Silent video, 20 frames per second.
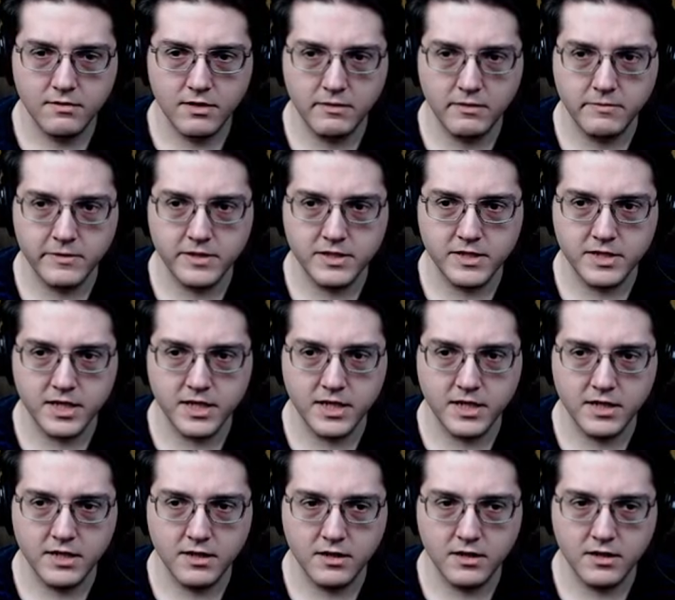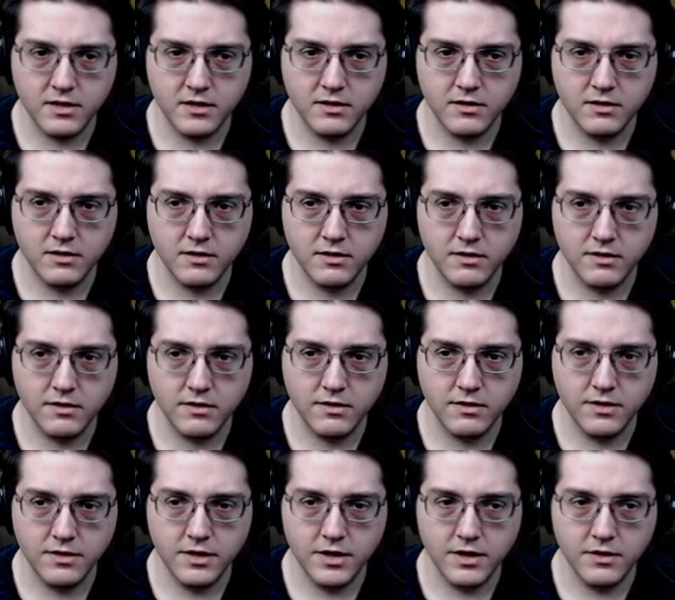I'm gonna say
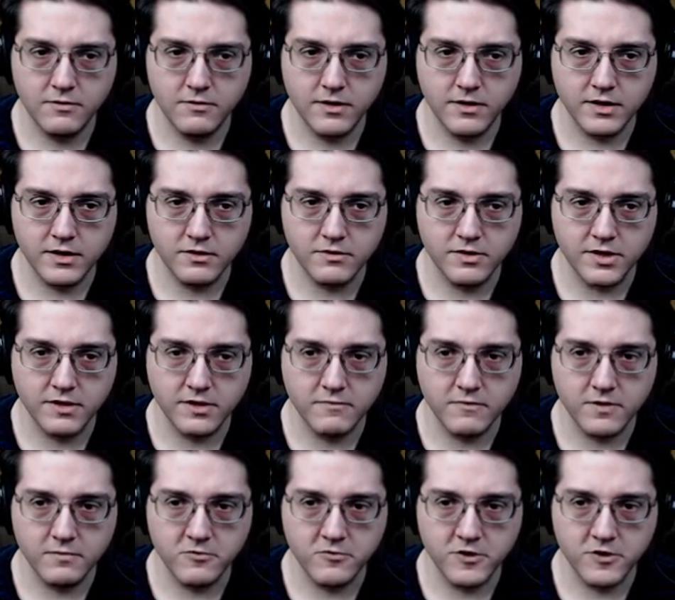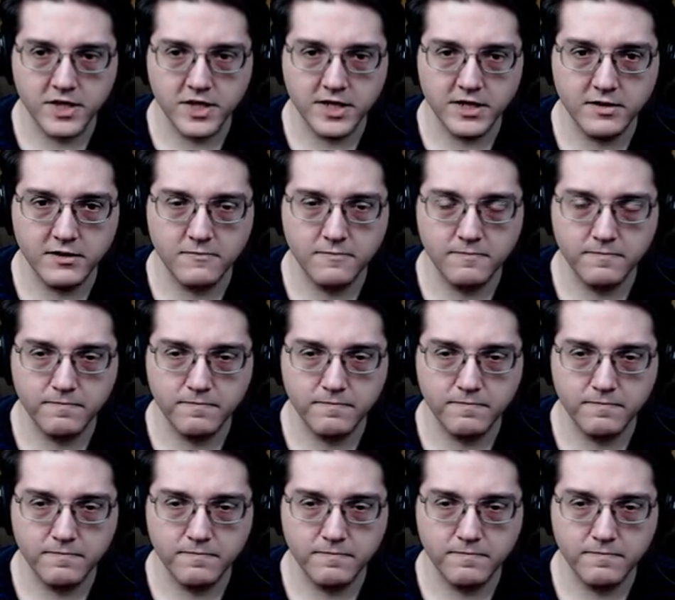no and go down one more tile.